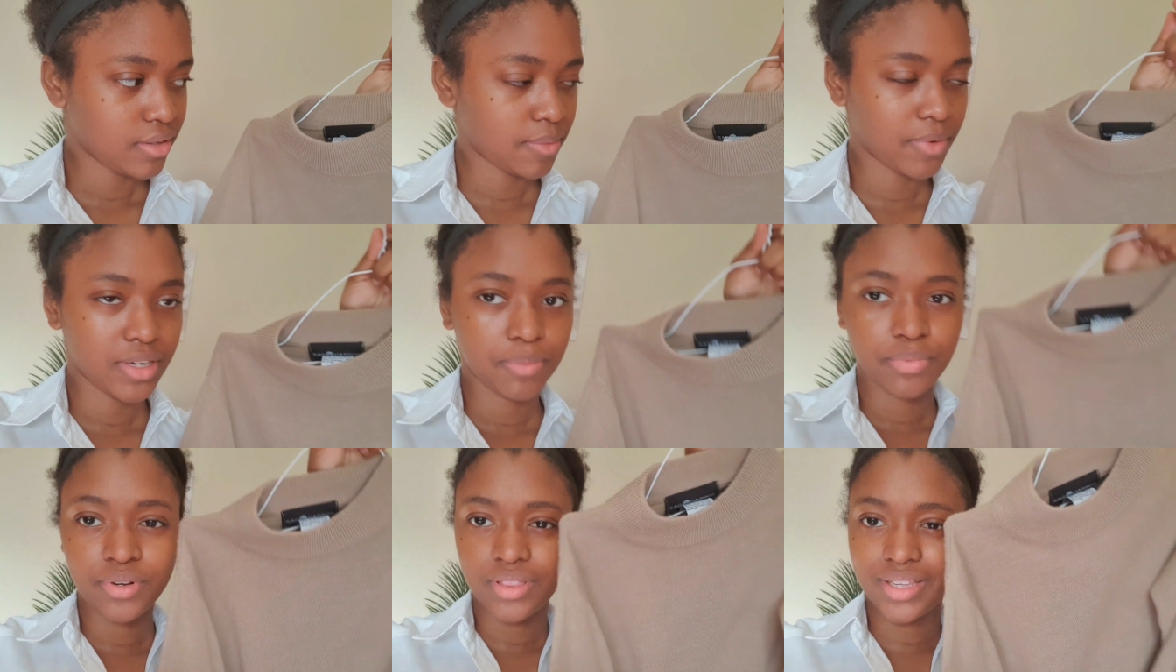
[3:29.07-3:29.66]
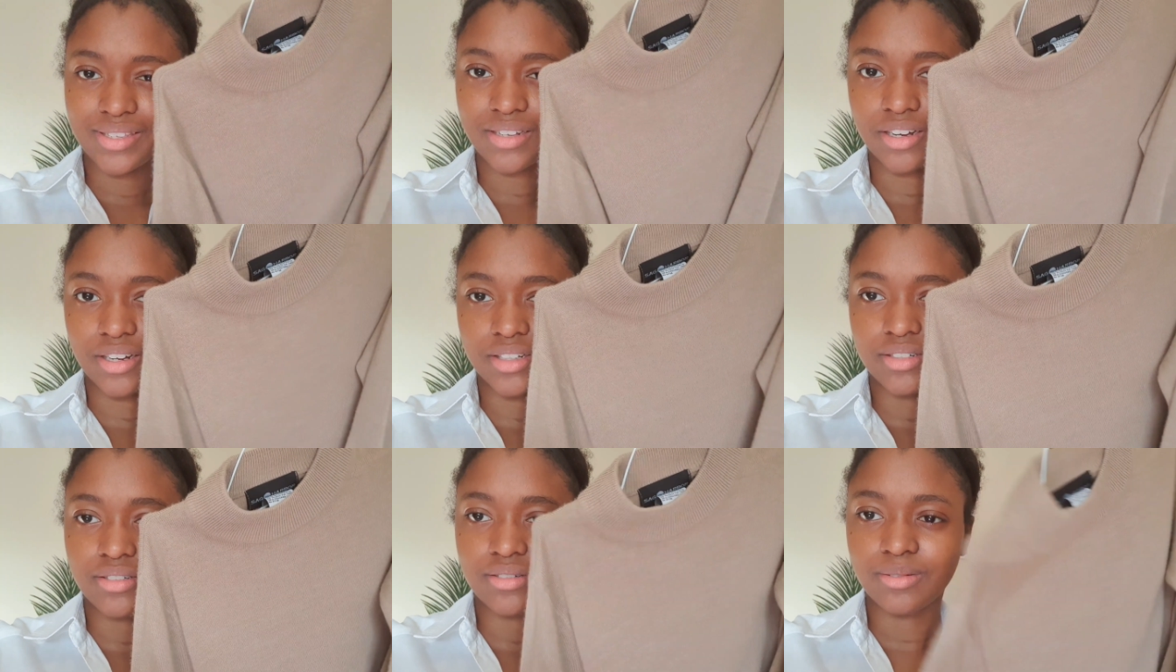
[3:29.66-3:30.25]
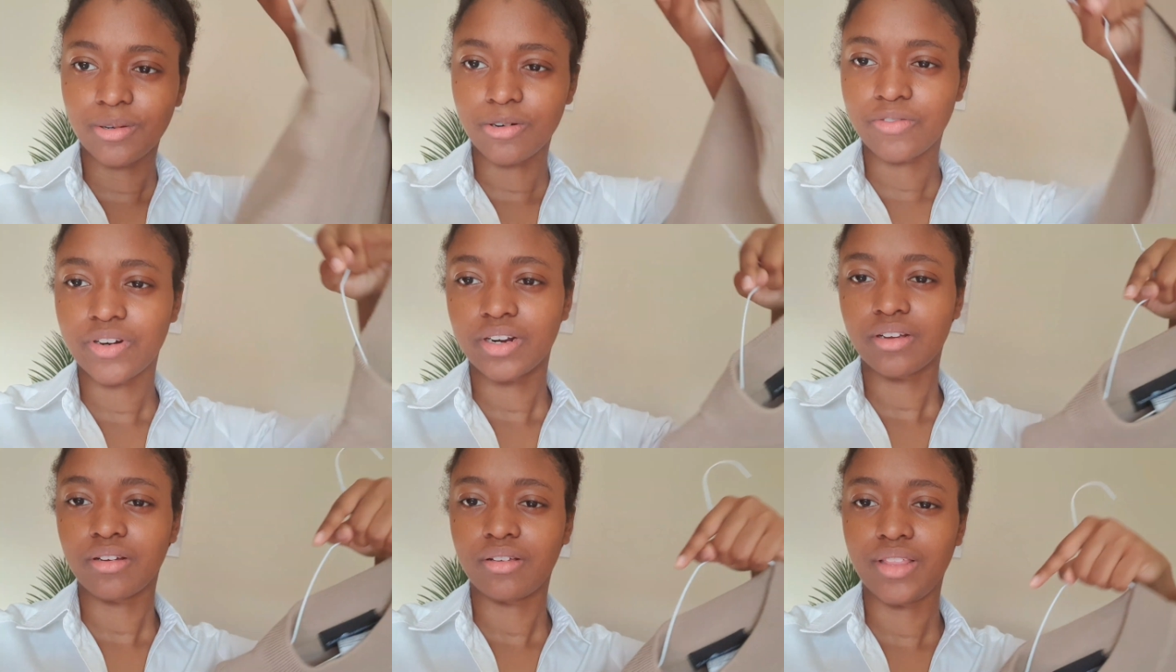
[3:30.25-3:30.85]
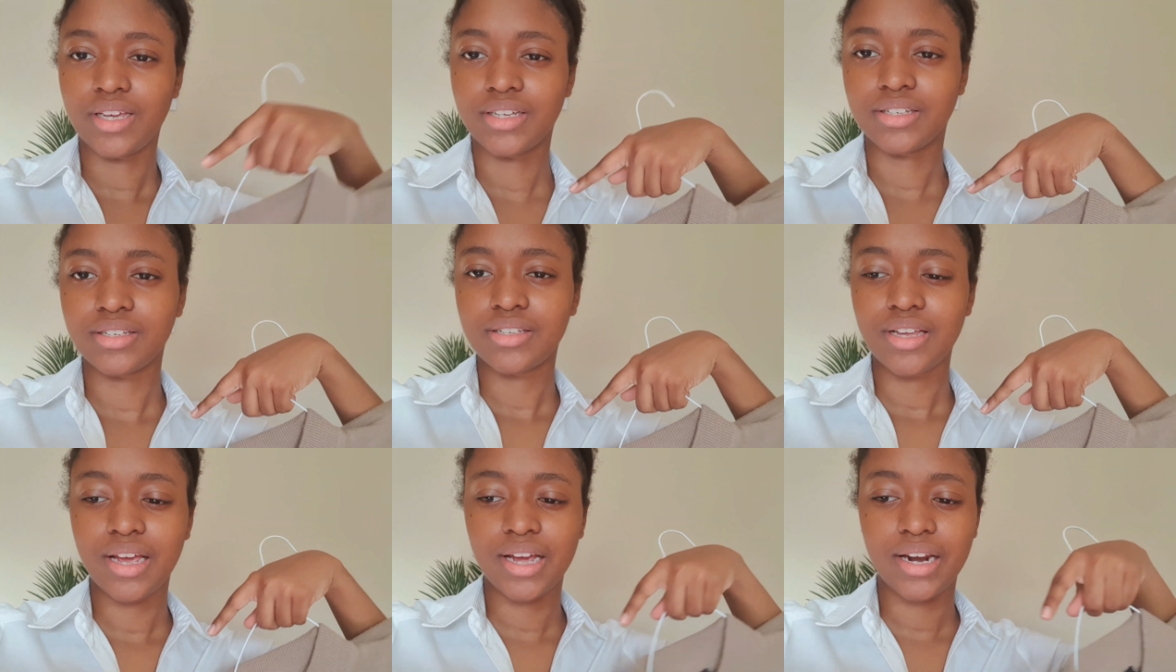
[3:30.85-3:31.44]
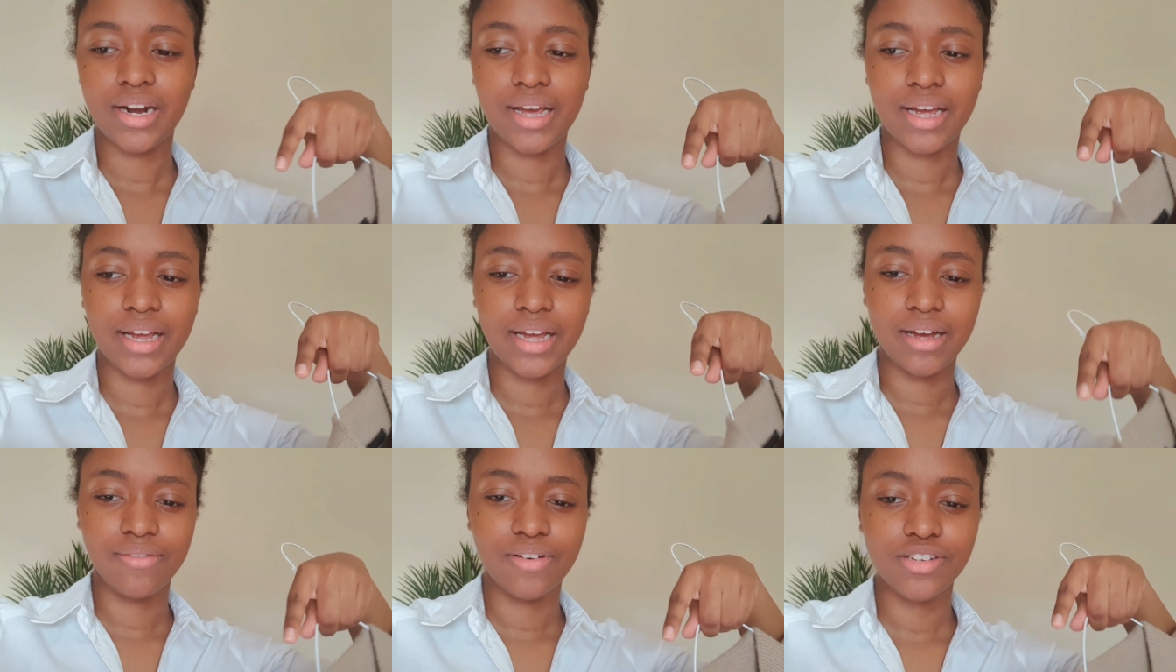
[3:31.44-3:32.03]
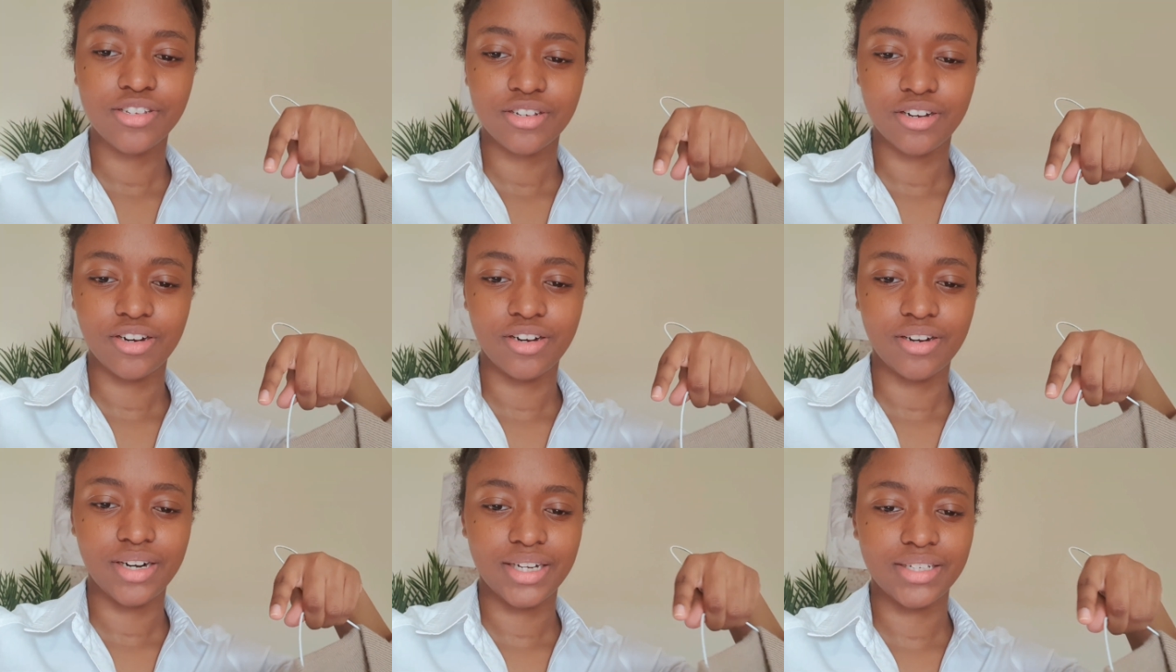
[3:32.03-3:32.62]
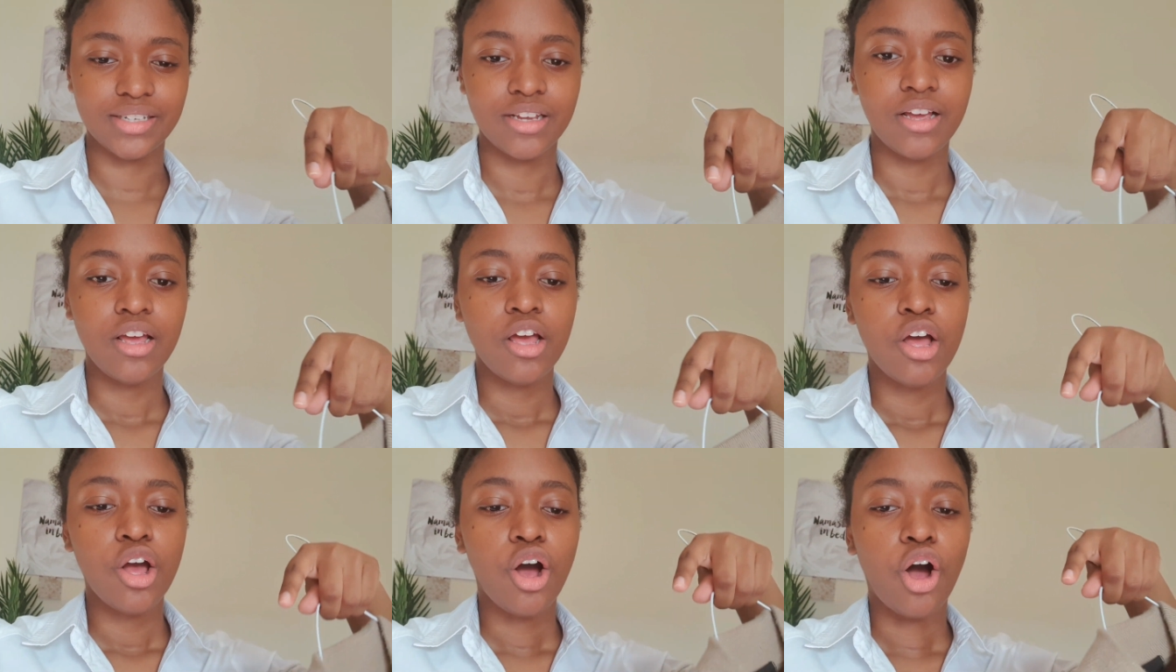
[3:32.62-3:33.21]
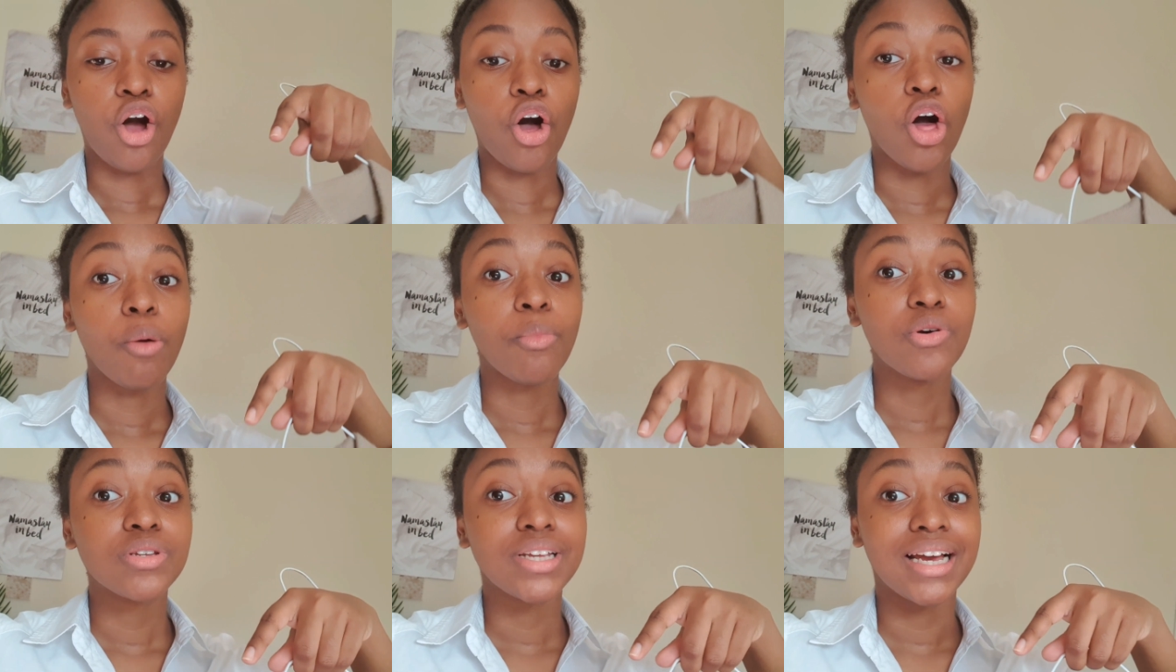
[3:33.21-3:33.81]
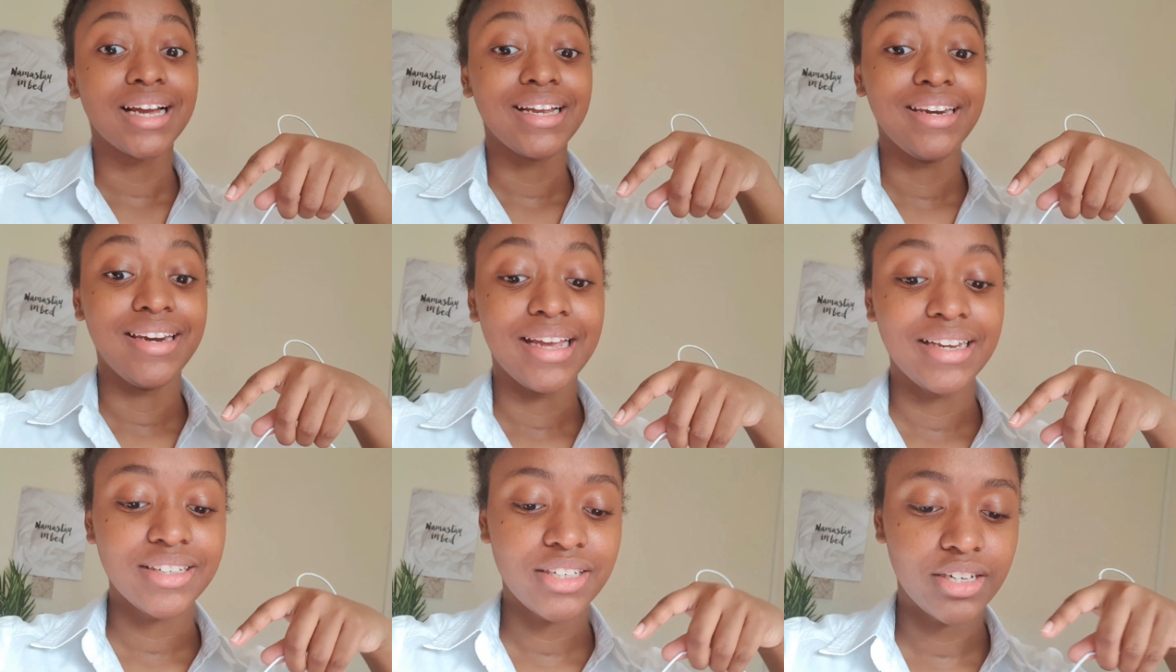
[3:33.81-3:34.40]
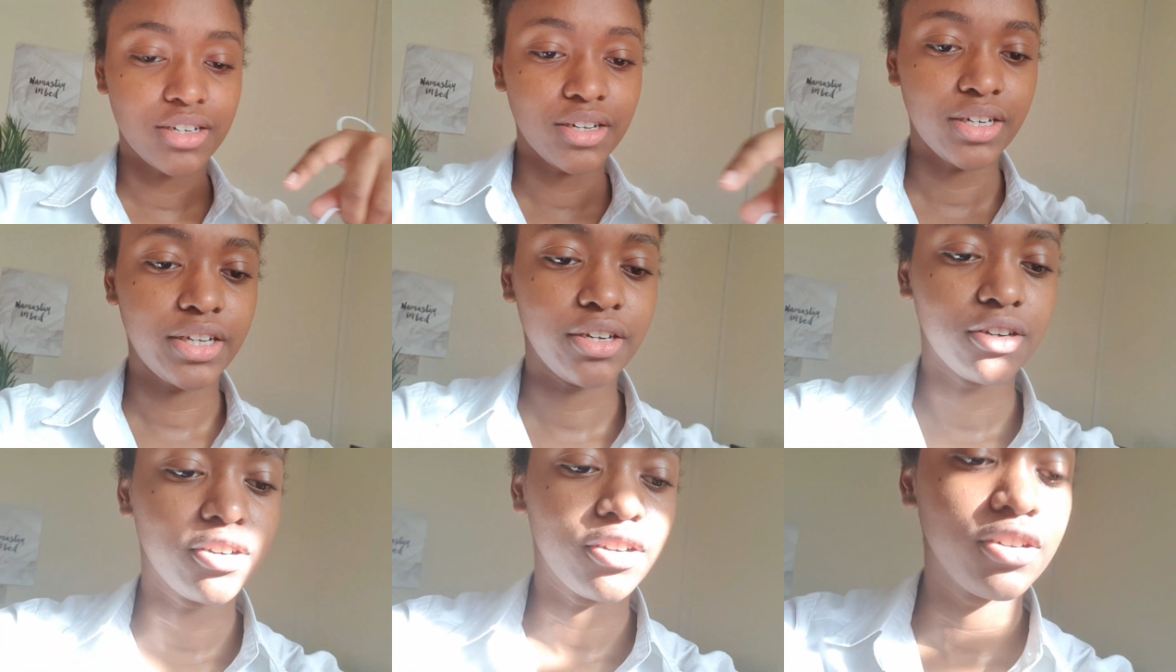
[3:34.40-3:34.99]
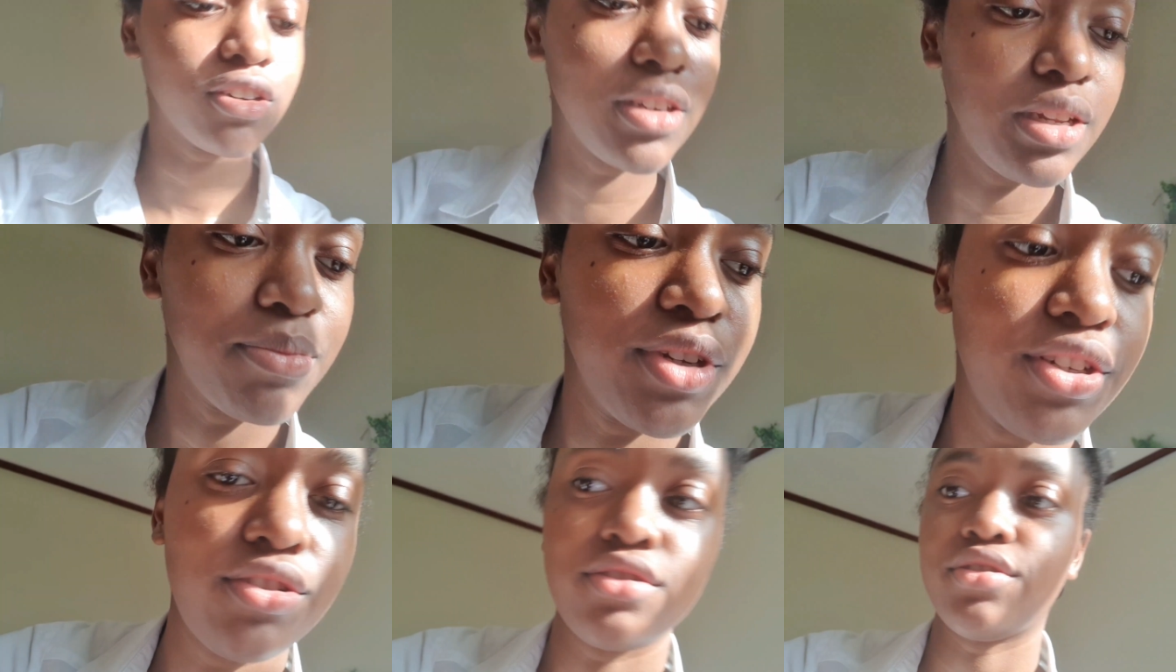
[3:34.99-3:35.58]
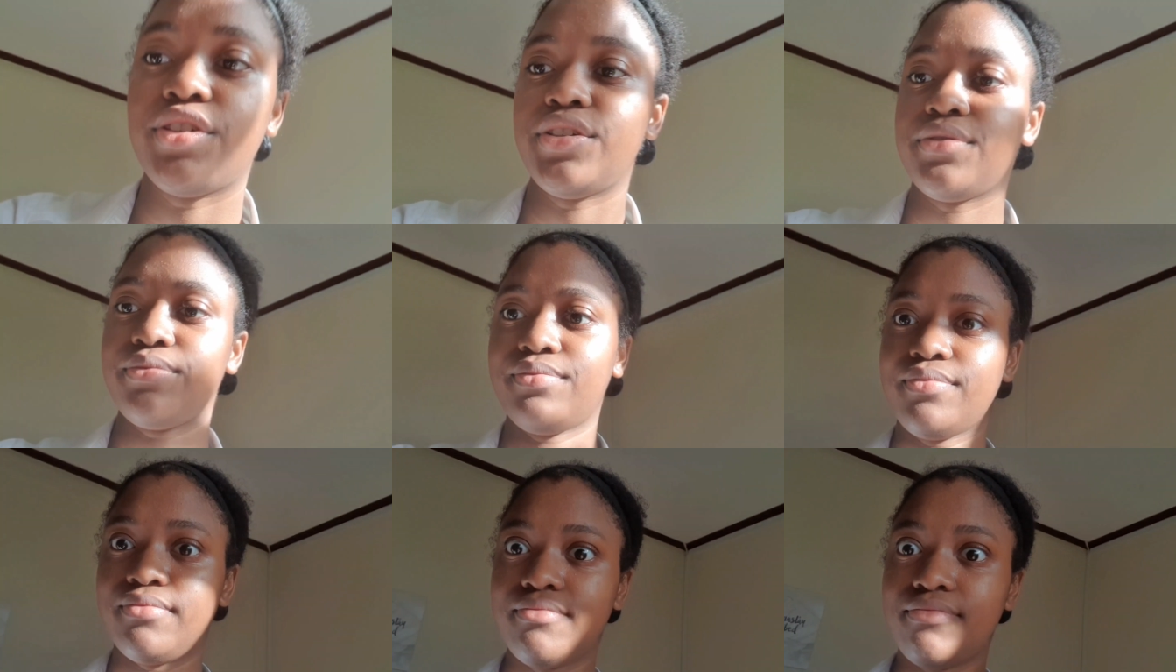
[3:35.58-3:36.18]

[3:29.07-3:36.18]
So I'm going to put this on over this and I have a skirt that's almost identical in color. Let me show you.